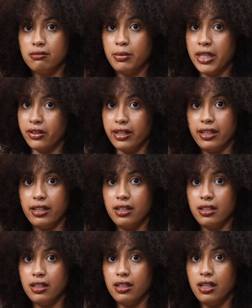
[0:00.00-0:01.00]
Period.
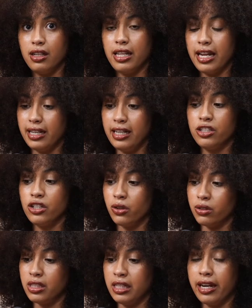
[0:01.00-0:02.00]
They need to
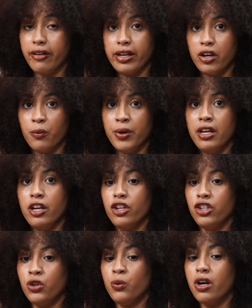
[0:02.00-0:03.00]
go seek out help.
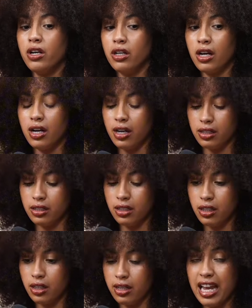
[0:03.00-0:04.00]
You are not
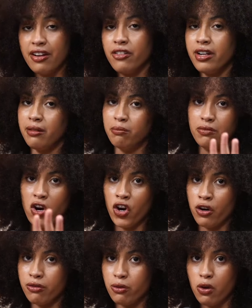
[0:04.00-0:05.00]
every
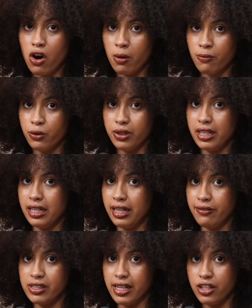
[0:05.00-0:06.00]
hurtful, harmful thing
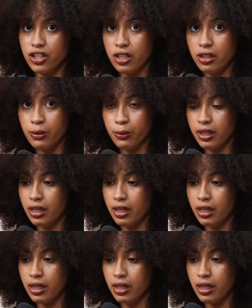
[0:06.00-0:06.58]
they've said to you